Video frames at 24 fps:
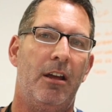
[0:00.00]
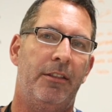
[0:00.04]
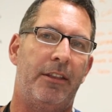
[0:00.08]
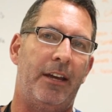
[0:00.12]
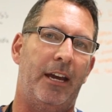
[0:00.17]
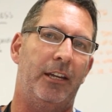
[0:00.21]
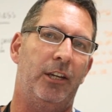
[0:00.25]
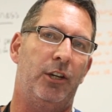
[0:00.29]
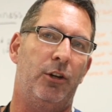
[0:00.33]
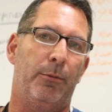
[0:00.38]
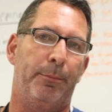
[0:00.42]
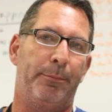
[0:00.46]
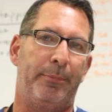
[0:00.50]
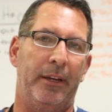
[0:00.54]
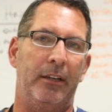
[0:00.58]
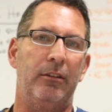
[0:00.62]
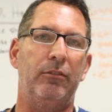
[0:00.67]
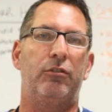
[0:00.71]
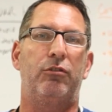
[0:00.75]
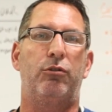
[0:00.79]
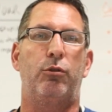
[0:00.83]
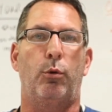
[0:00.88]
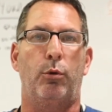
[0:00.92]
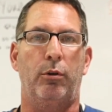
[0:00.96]
that your
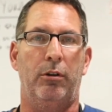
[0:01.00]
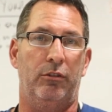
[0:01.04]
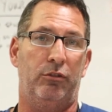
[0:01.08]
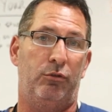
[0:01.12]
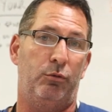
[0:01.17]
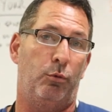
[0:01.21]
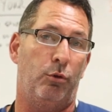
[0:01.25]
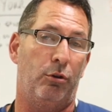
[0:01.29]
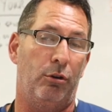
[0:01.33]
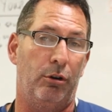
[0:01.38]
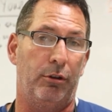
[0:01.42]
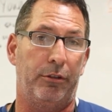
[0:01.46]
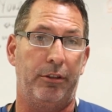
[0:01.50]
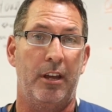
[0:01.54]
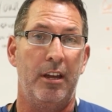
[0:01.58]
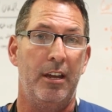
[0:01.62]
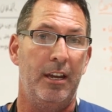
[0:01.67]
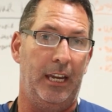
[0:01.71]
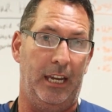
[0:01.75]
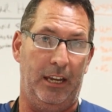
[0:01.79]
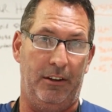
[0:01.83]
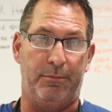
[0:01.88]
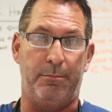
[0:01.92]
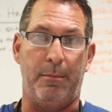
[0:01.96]
bin store is worth
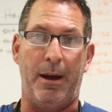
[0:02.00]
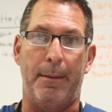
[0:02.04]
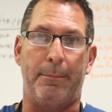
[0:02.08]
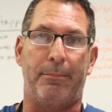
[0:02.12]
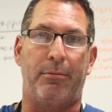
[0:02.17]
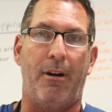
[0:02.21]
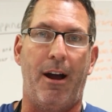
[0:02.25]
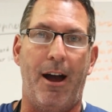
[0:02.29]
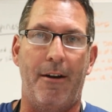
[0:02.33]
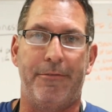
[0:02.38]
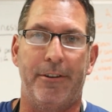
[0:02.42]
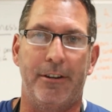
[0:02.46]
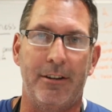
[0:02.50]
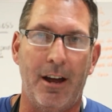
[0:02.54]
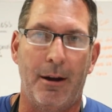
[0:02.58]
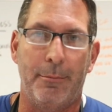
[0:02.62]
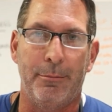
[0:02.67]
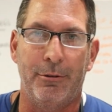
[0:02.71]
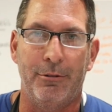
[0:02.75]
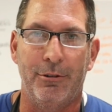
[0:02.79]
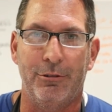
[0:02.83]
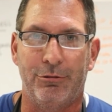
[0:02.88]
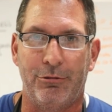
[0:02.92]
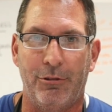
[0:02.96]
if my profit
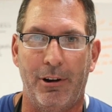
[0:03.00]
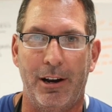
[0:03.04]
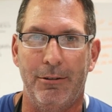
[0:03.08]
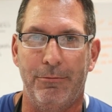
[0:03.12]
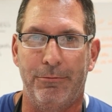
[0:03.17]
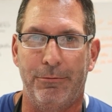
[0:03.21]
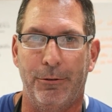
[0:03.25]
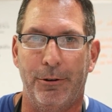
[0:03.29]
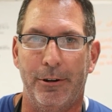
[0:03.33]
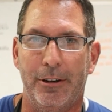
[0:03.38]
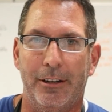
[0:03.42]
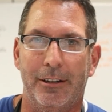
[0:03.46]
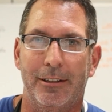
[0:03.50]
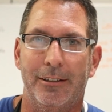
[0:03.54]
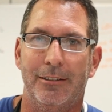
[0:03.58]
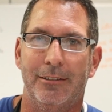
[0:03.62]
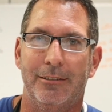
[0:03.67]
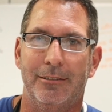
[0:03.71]
number is right for you.